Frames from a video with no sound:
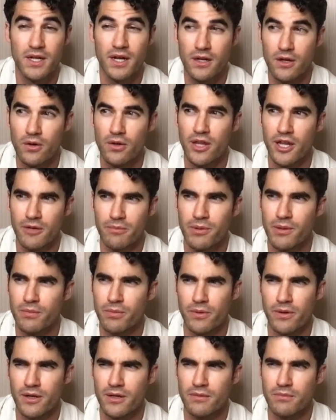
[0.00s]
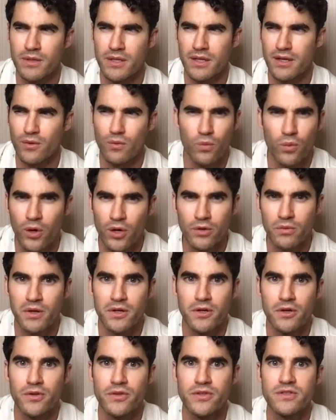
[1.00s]
And I know a lot of people are going to be like, where do
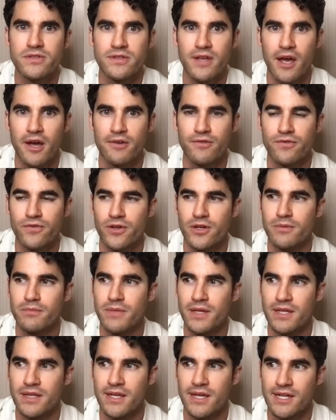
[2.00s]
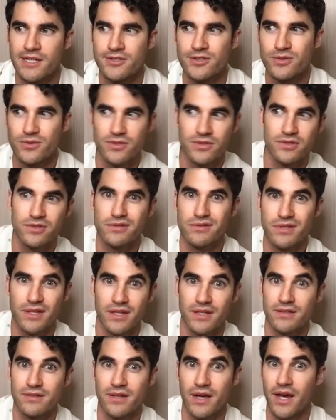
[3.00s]
I know this song from? And the answer is,
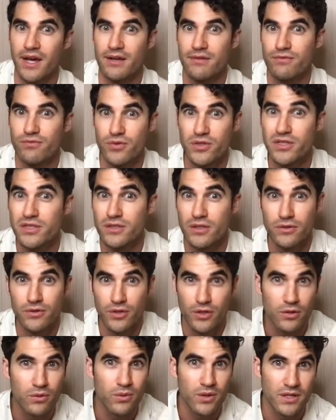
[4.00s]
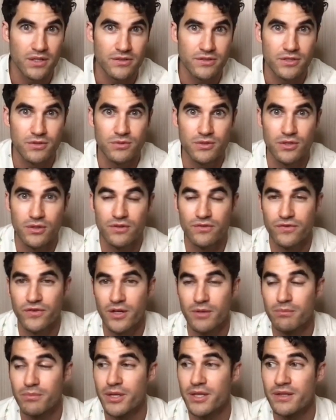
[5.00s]
I really don't know where else you would know it
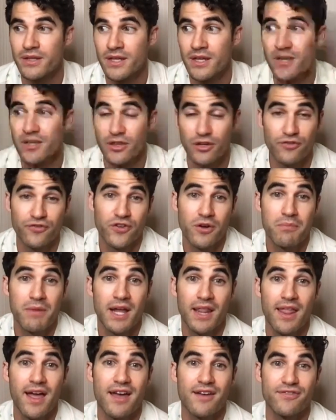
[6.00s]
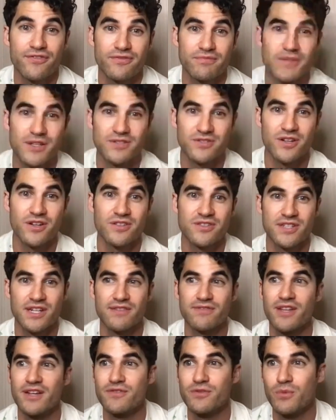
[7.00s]
from. But they're from my life and songs that
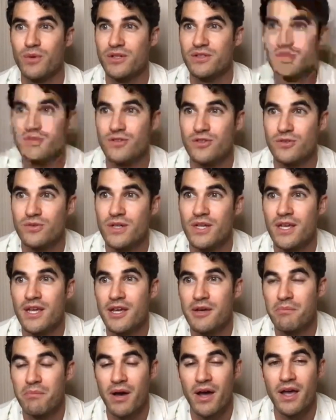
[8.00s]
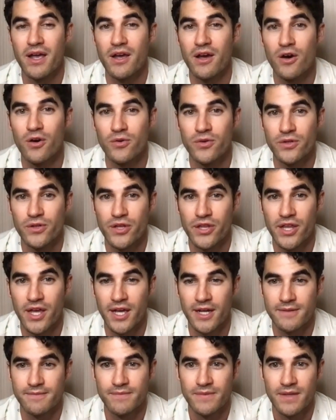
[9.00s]
I've loved and wanted to do my own little thing.